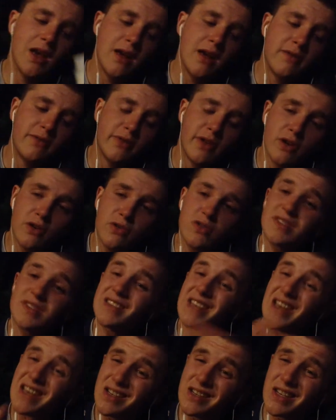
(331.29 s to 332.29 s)
those
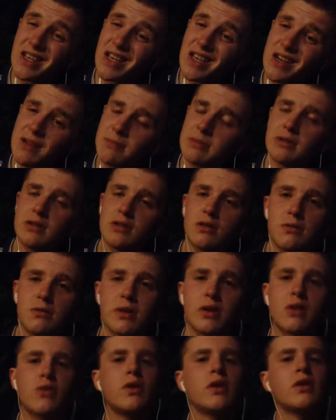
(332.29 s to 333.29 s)
tend to heat up a little
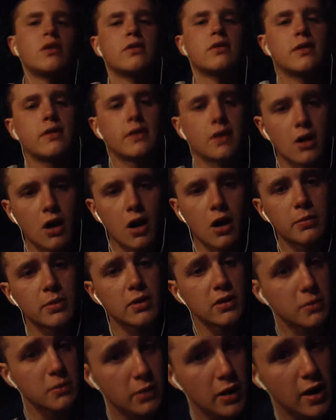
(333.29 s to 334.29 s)
bit quicker than the copper
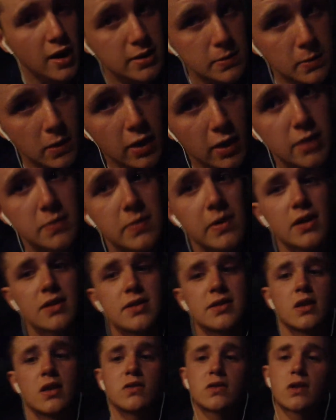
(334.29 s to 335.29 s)
and the brass mods, because
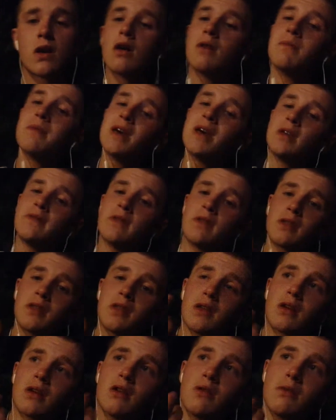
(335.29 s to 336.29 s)
those are made of a
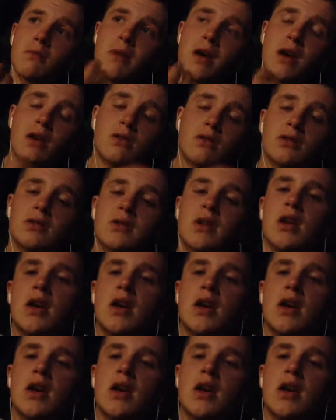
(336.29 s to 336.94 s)
thicker metal,